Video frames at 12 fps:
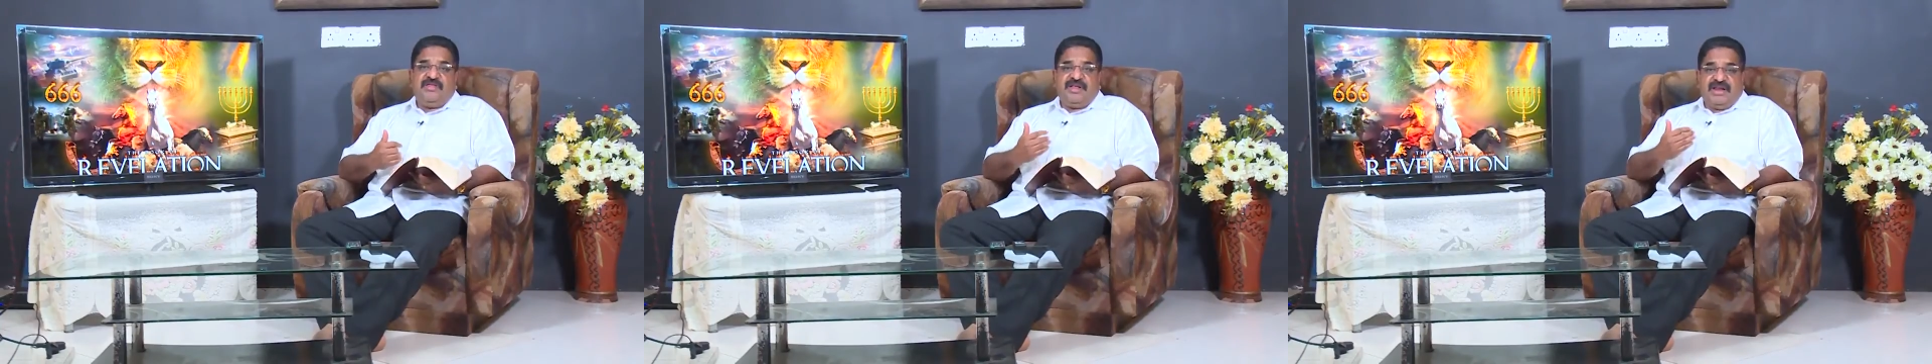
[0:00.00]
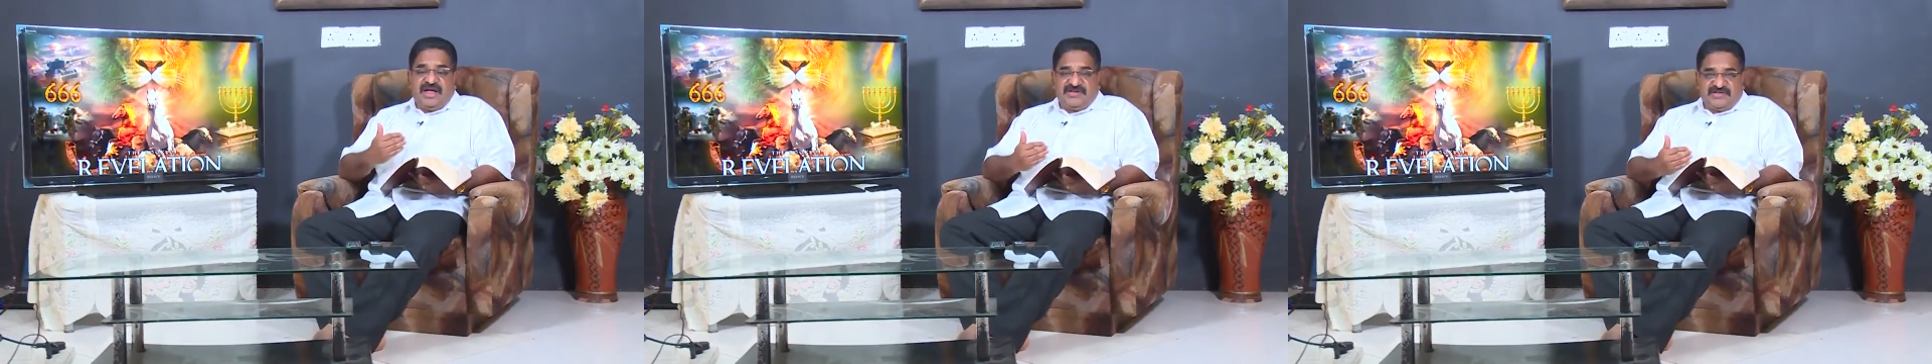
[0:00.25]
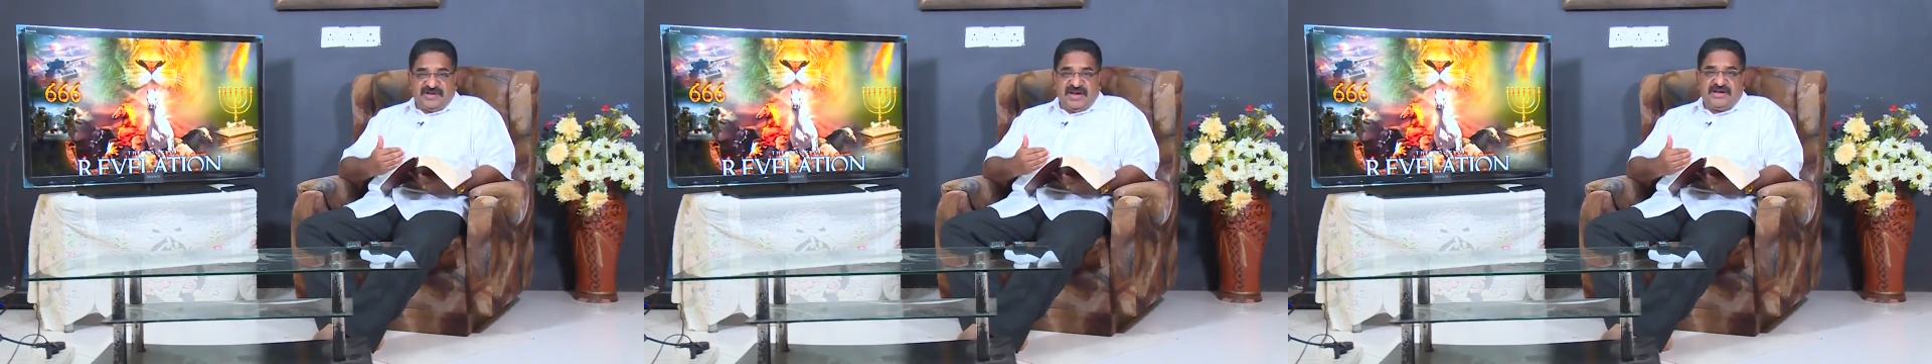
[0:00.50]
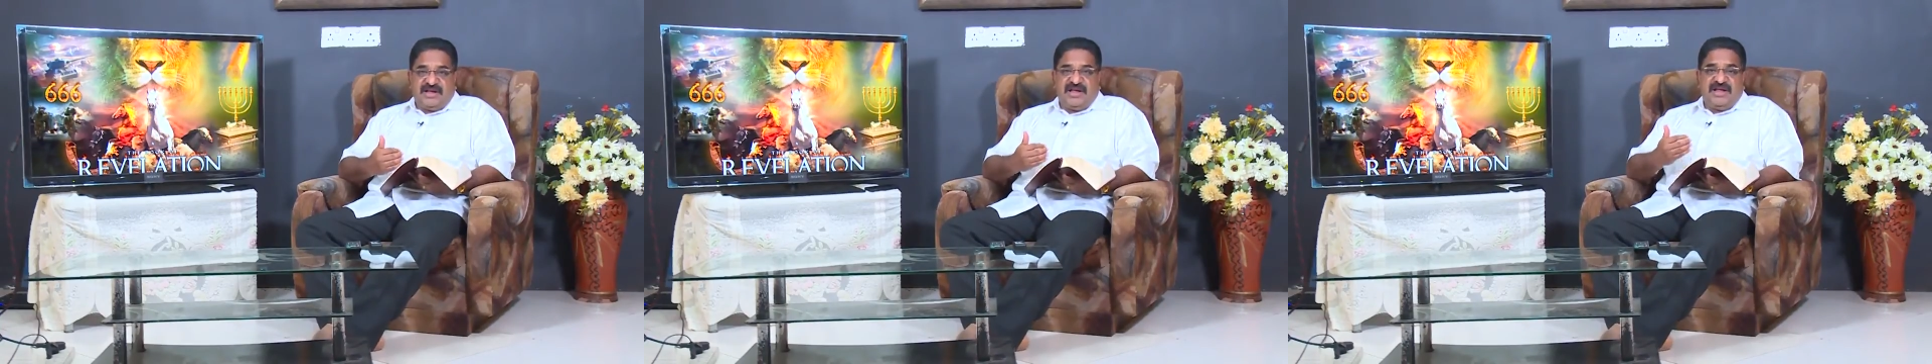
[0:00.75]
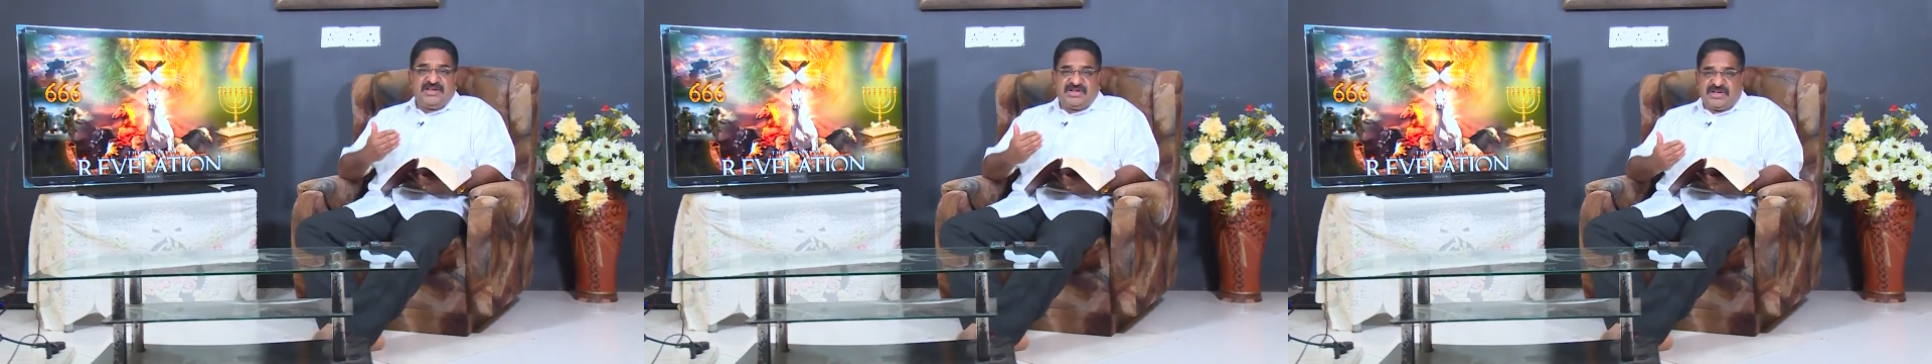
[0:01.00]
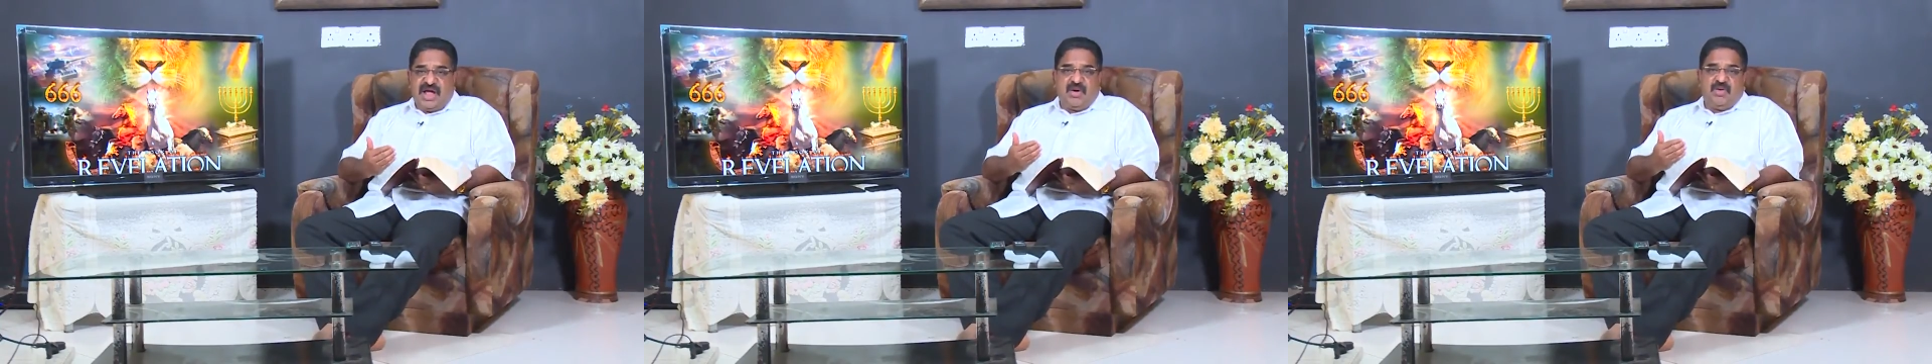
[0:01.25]
the last letter is
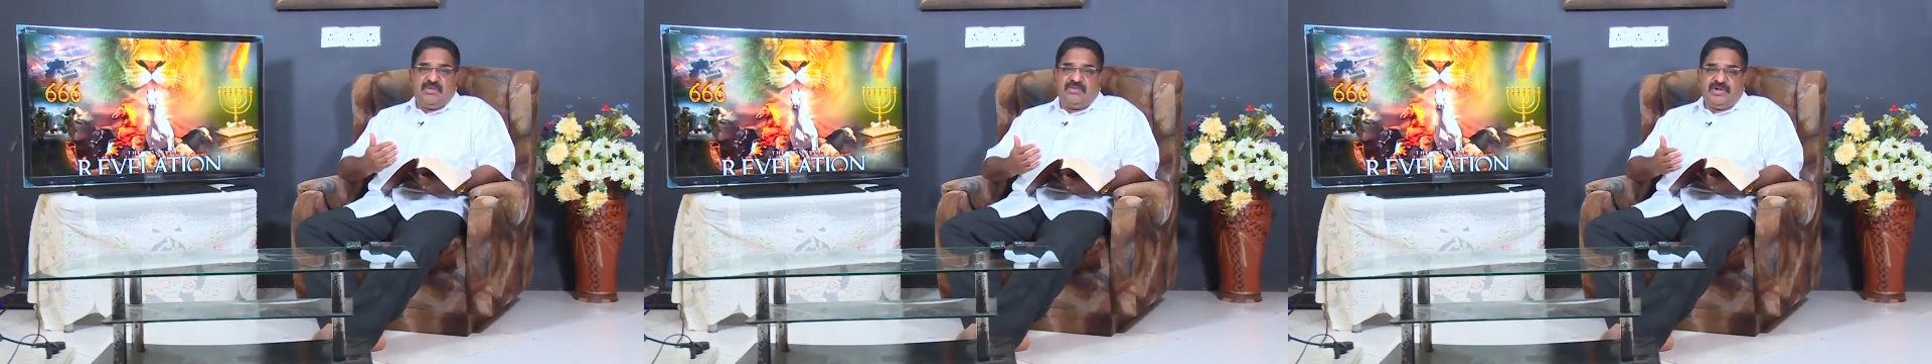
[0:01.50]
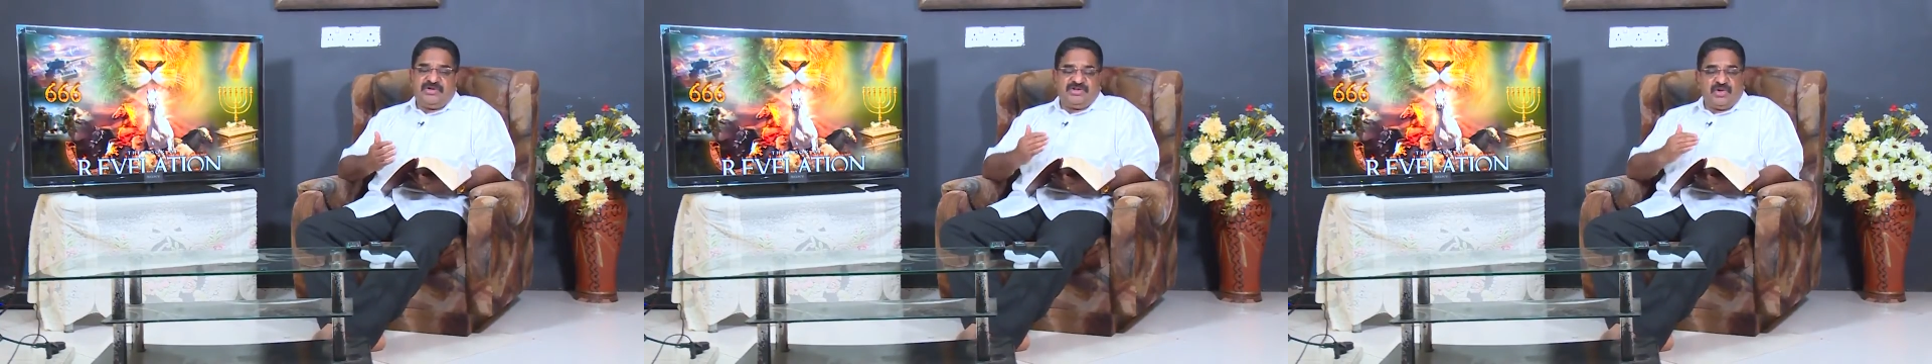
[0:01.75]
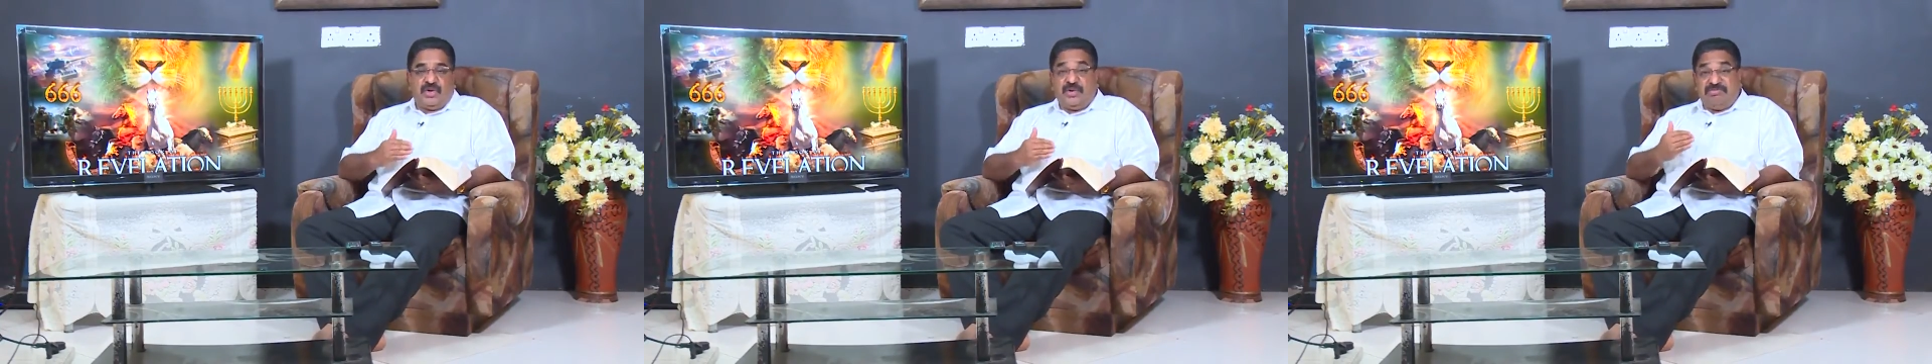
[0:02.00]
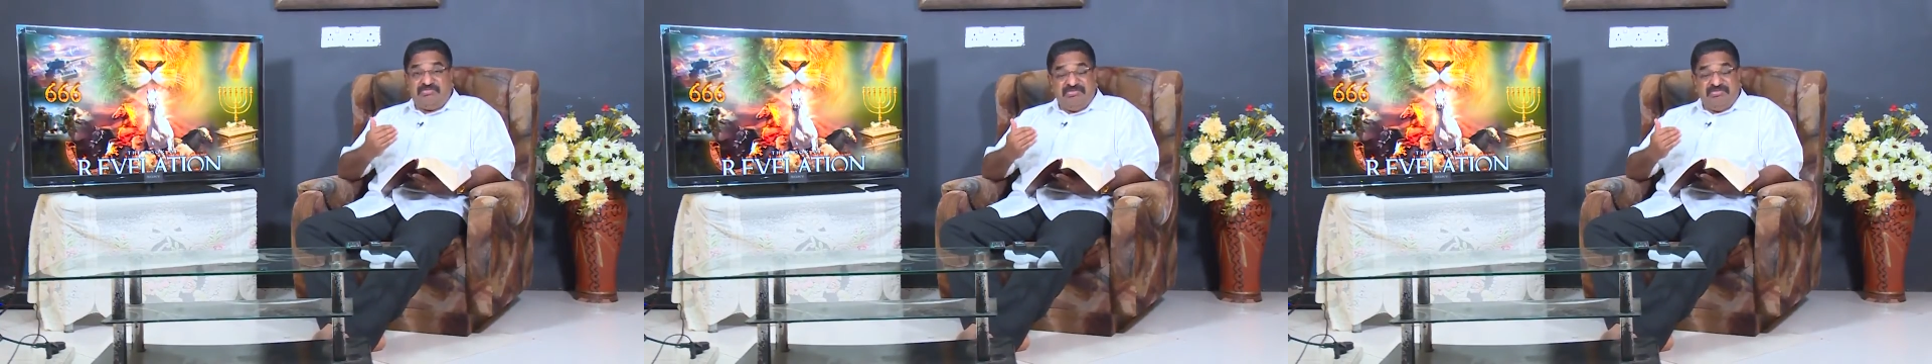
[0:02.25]
Tau. So